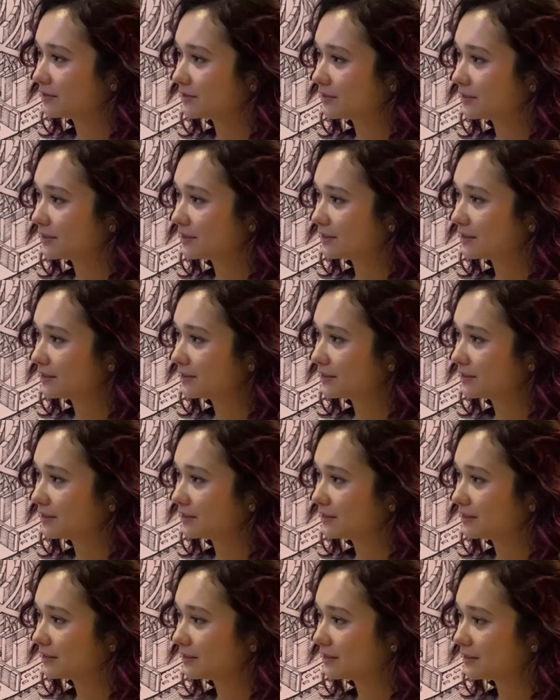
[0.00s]

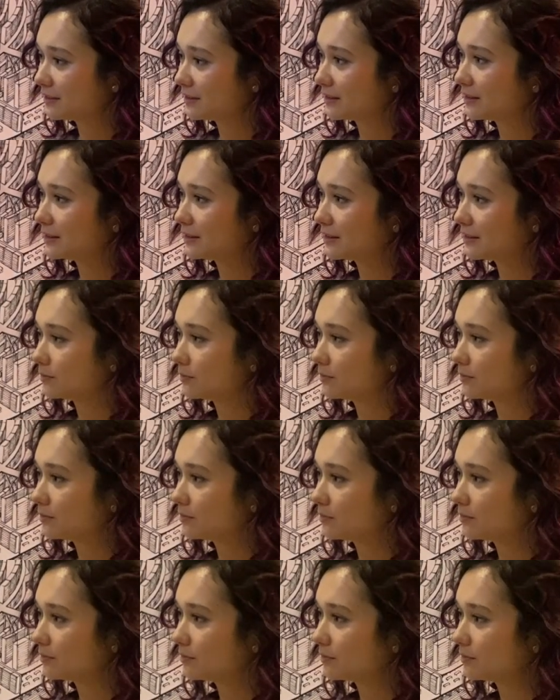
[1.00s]

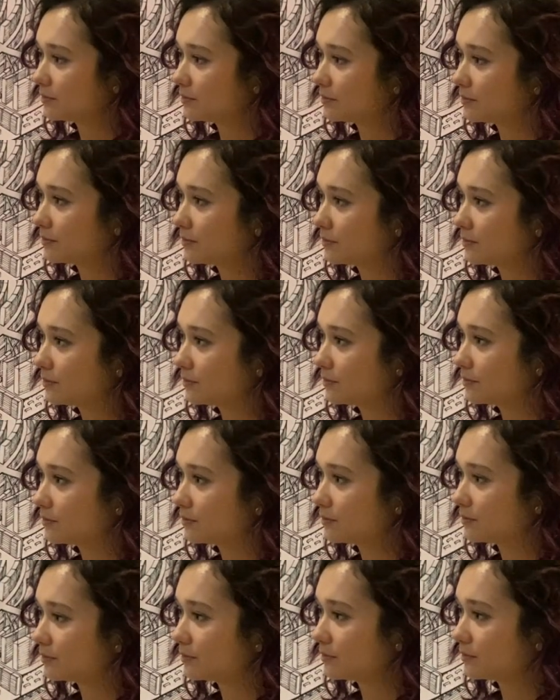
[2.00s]

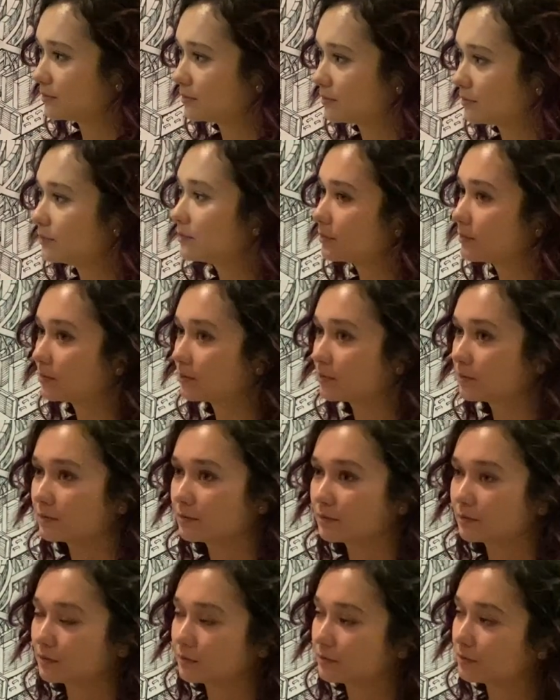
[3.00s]

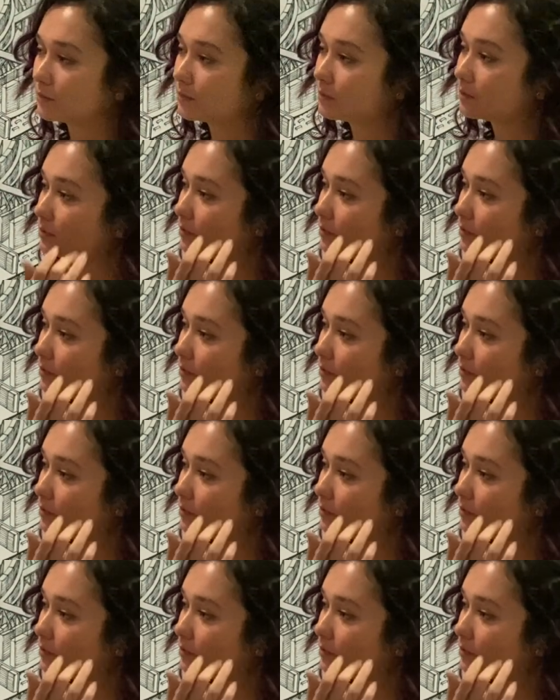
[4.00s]
[no speech]